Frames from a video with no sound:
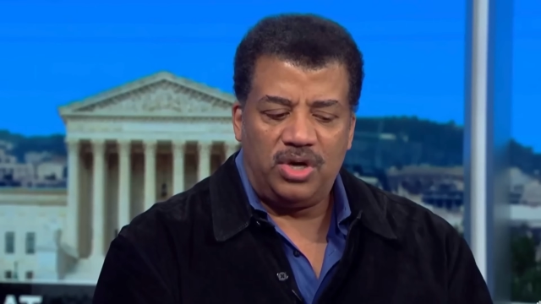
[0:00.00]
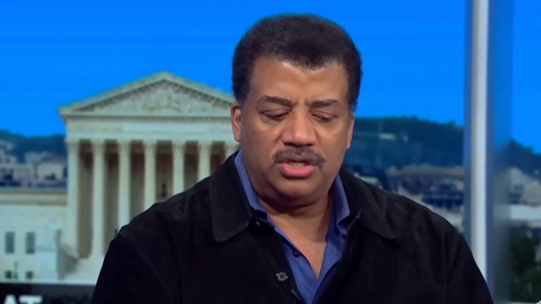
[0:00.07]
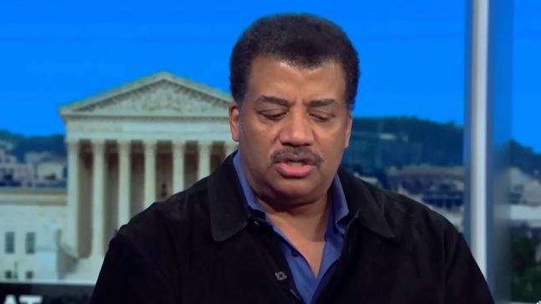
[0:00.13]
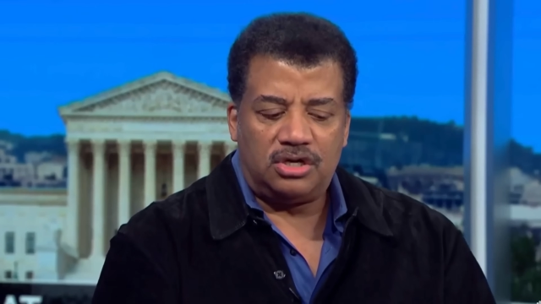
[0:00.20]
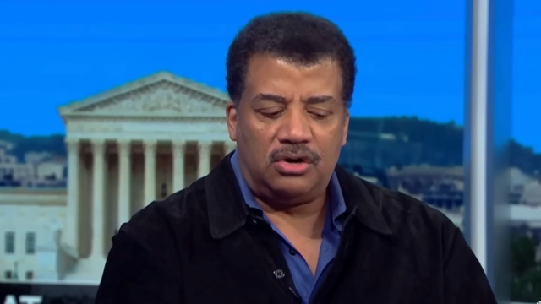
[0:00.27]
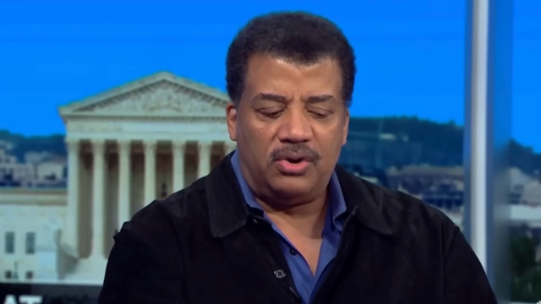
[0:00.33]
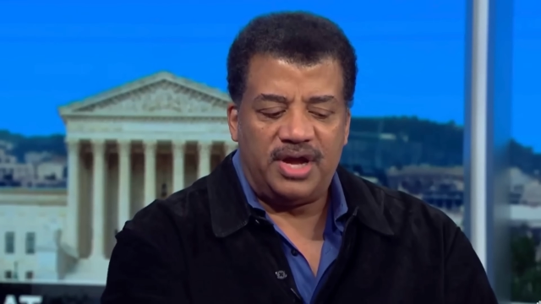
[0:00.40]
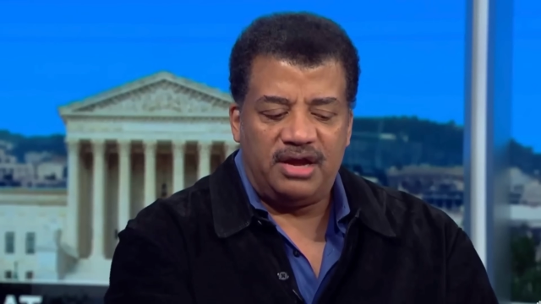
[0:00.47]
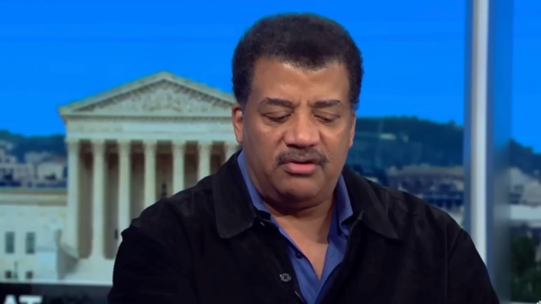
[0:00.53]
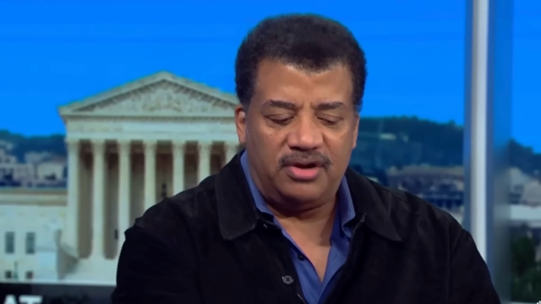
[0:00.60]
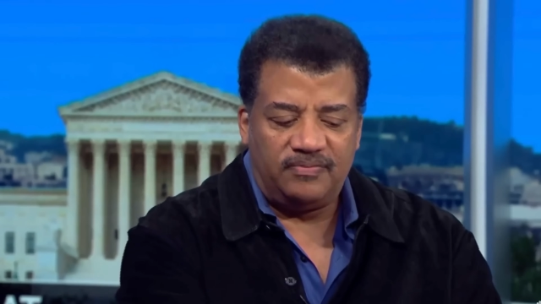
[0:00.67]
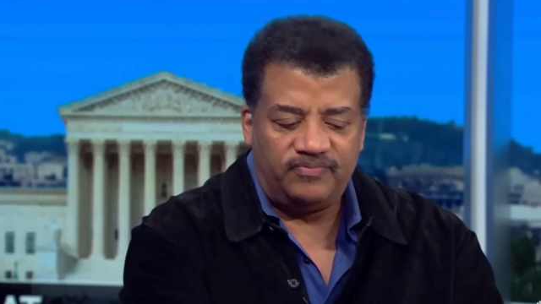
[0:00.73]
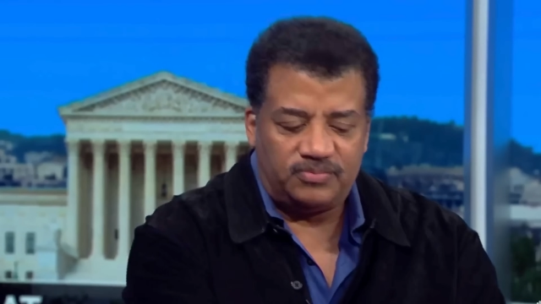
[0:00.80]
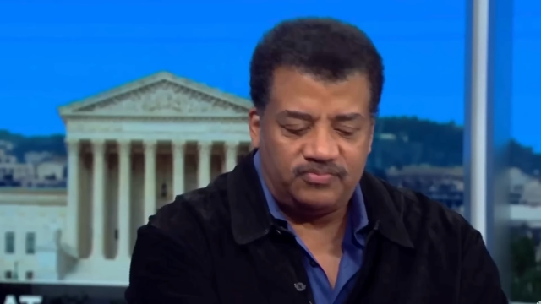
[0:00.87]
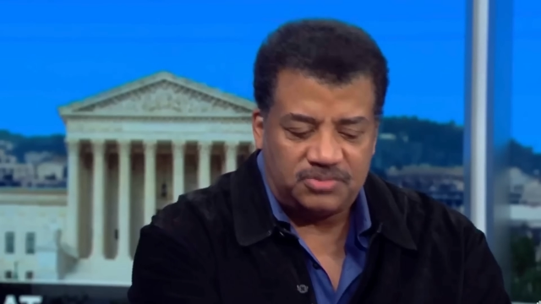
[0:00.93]

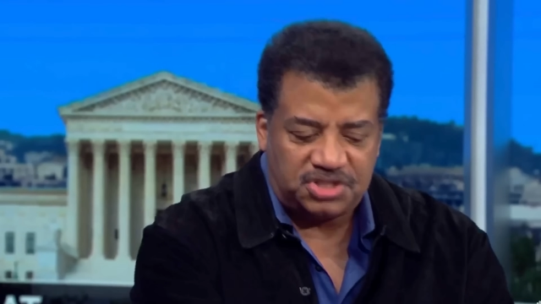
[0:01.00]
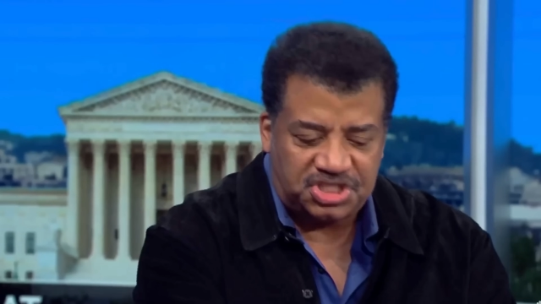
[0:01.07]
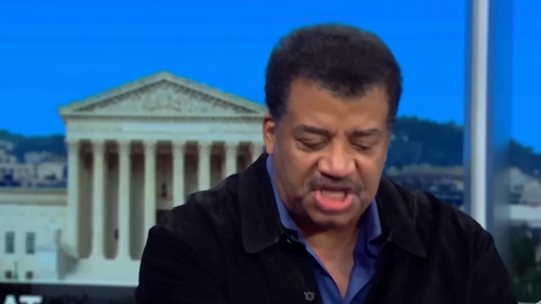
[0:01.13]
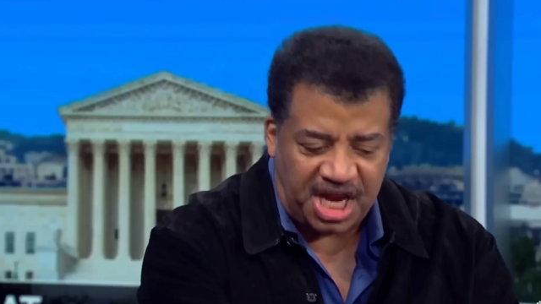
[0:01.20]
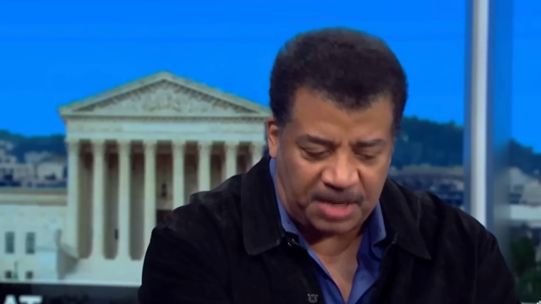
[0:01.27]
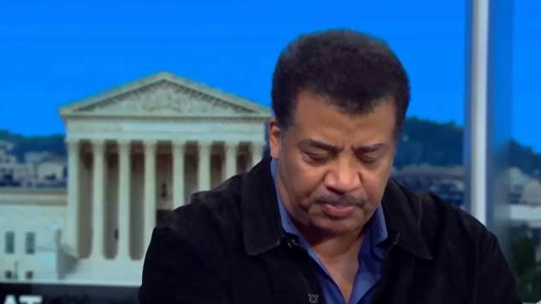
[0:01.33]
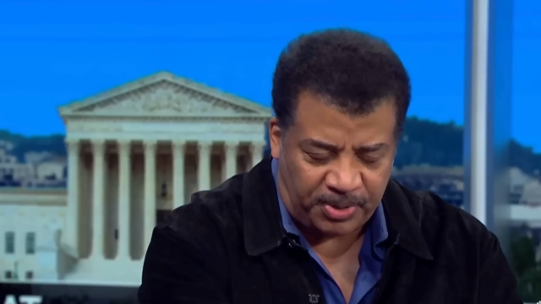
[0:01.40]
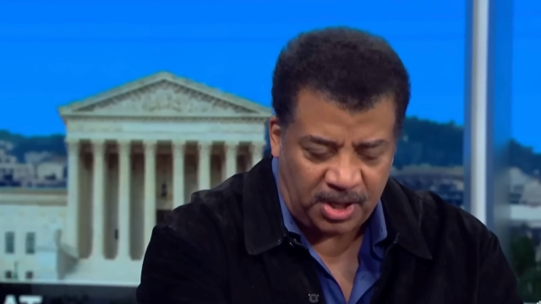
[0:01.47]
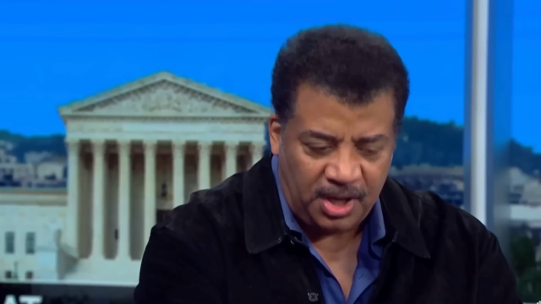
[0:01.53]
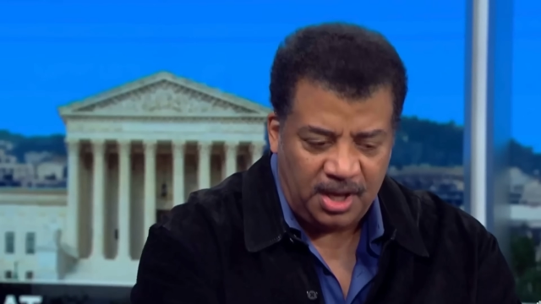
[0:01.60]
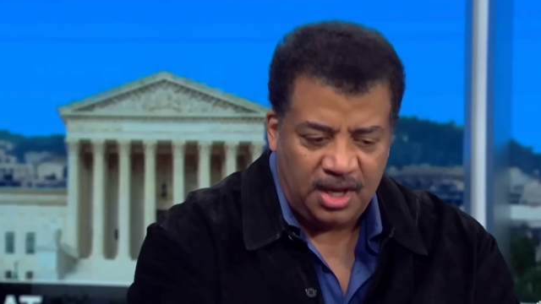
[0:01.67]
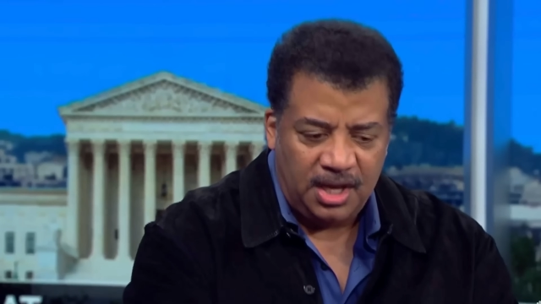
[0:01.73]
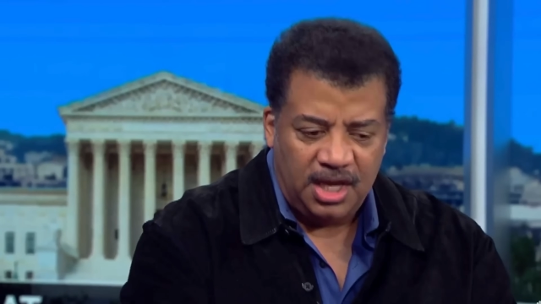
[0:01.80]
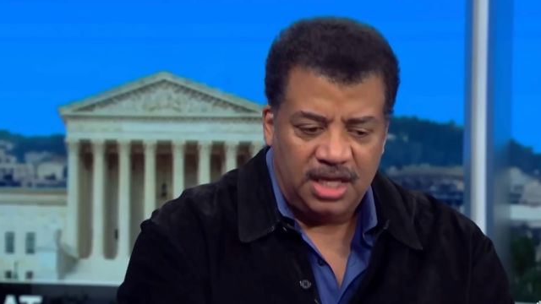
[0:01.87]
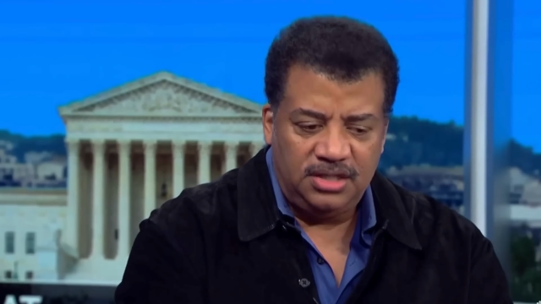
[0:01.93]
coherent shape.
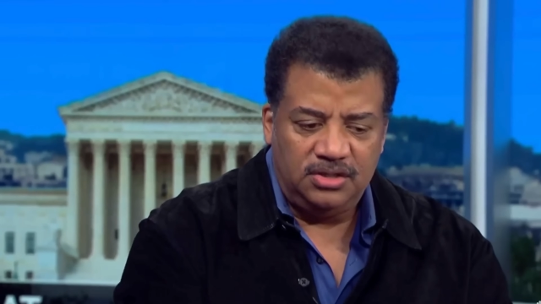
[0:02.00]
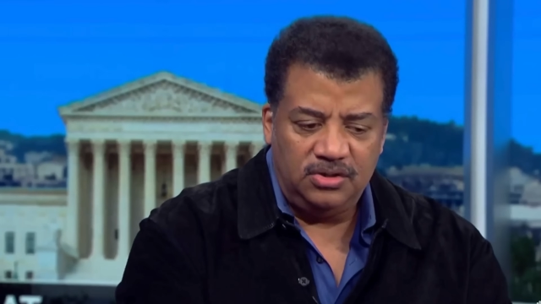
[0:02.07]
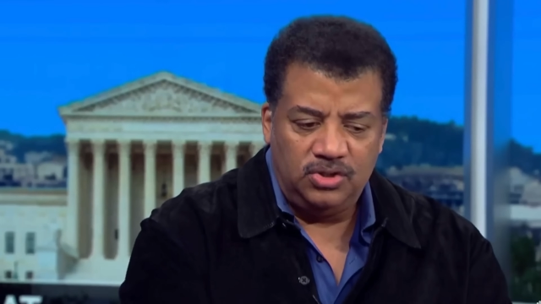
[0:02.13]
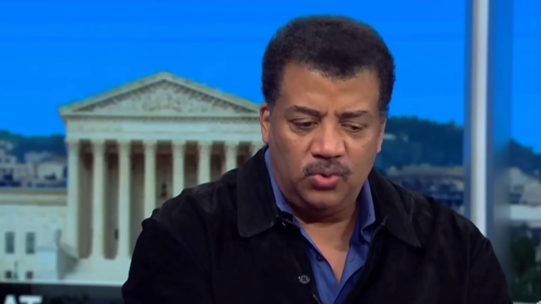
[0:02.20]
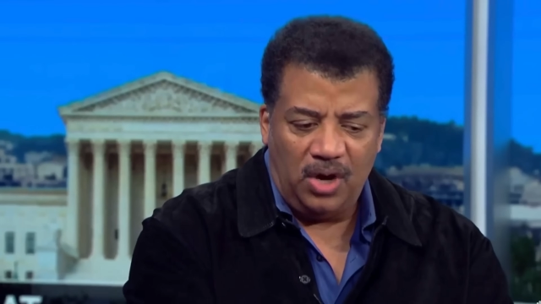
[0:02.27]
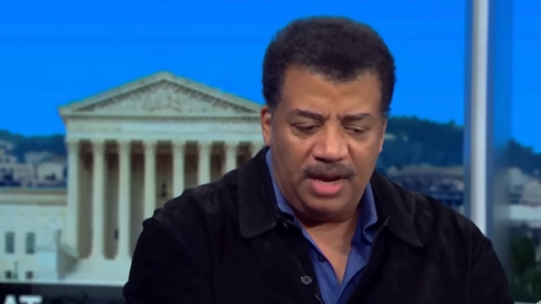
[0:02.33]
You